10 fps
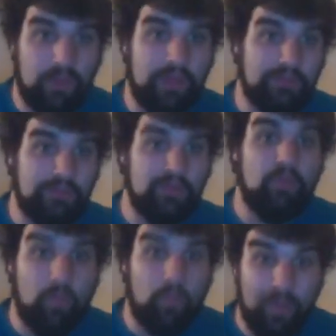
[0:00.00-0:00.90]

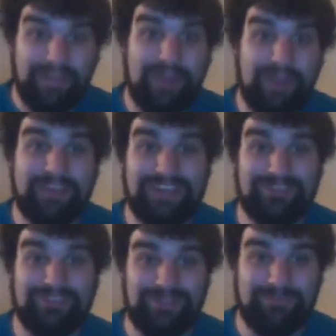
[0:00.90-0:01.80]
that I was
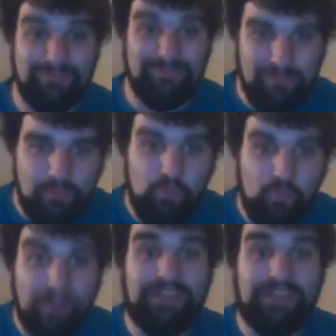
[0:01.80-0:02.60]
actually really